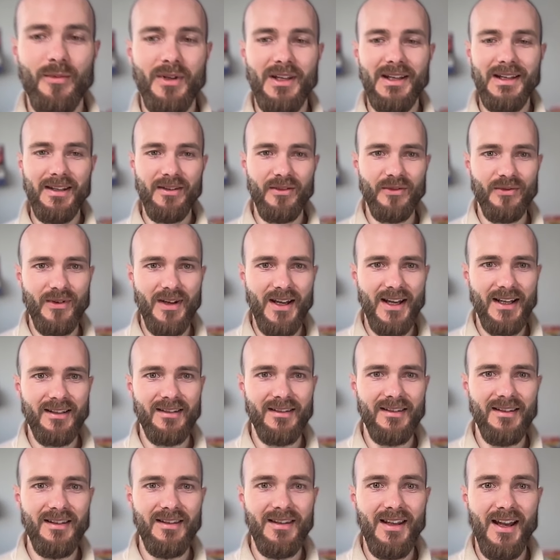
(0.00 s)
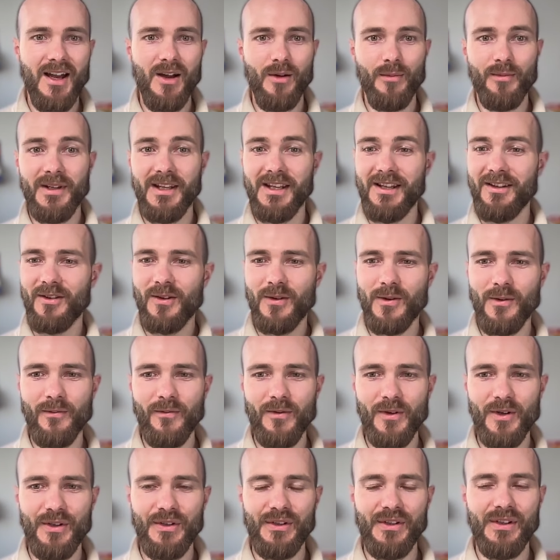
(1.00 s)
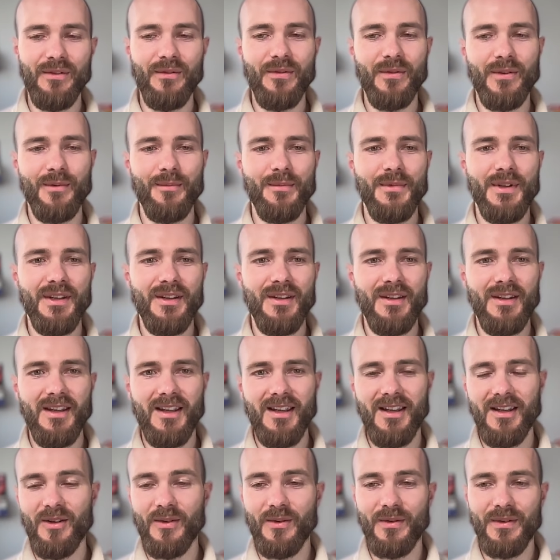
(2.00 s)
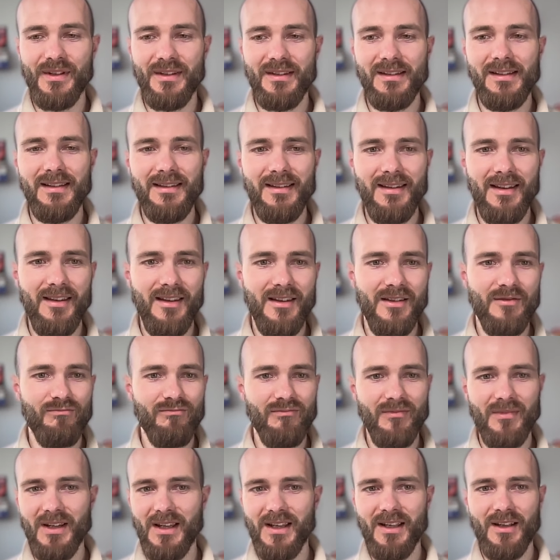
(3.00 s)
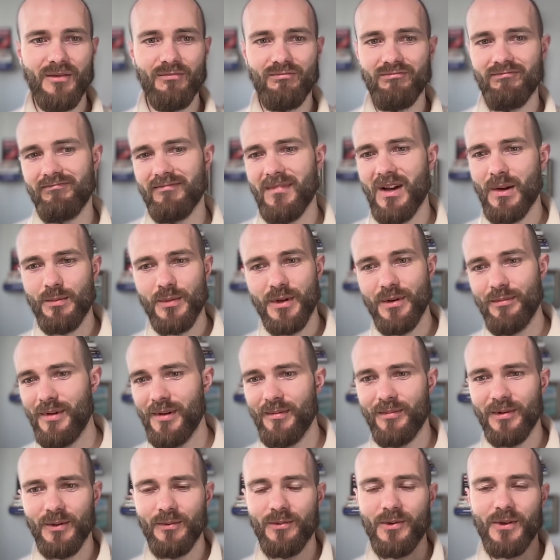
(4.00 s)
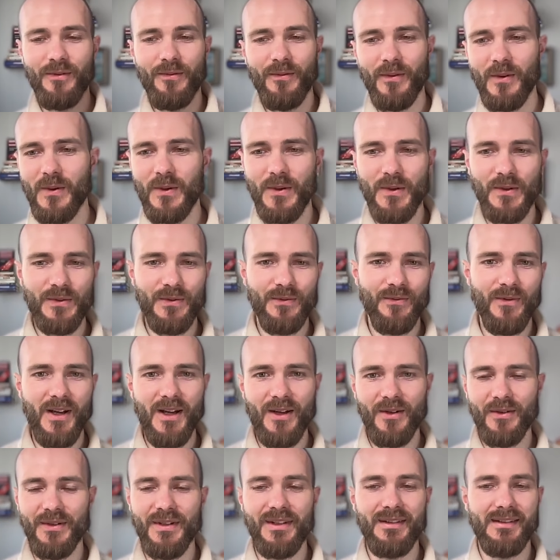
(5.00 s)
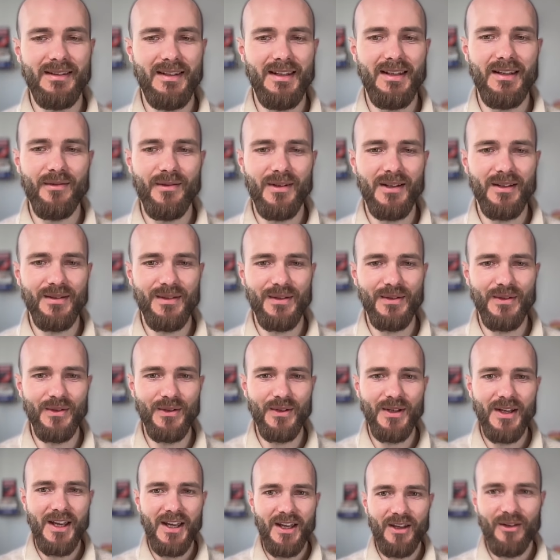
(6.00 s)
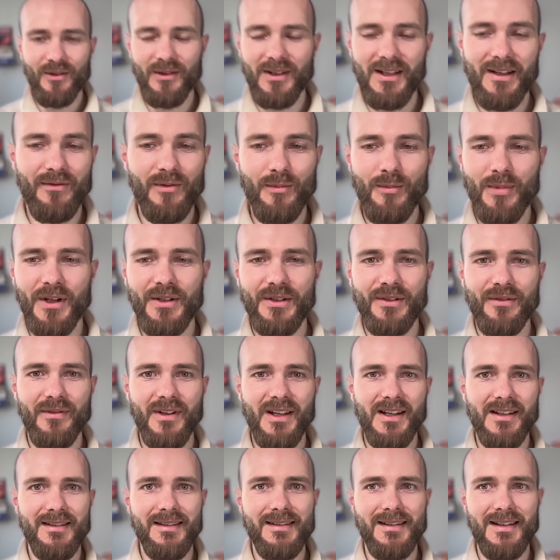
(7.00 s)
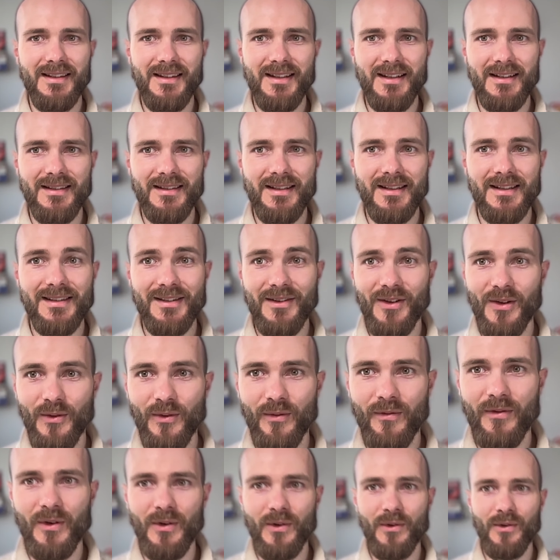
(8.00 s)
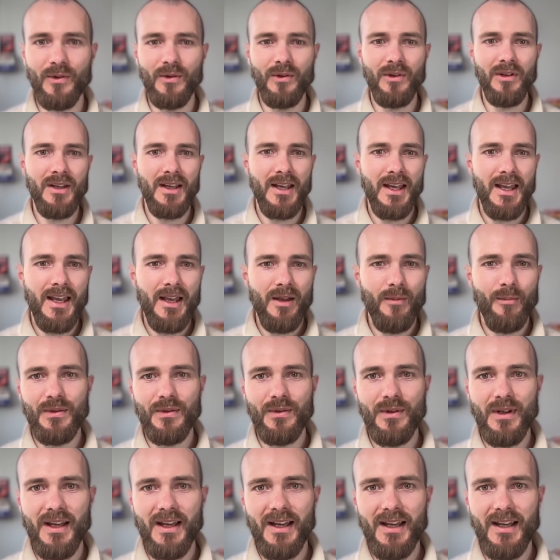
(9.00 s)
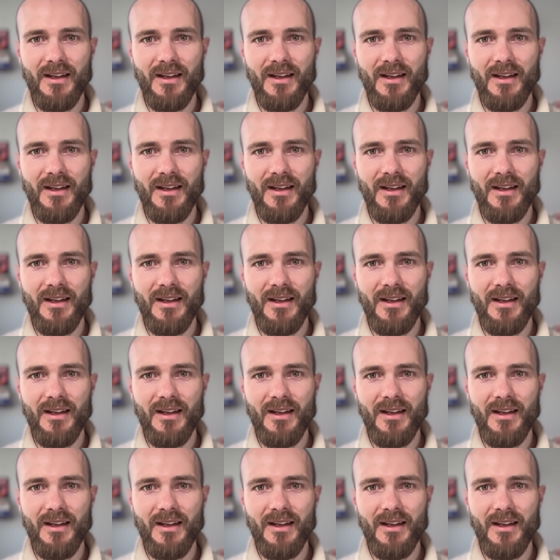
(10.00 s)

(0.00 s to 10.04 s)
many interacted, how many converted from the on the CTA, how many people were focused throughout, etc. So you'll have a bunch of nice statistics overall. So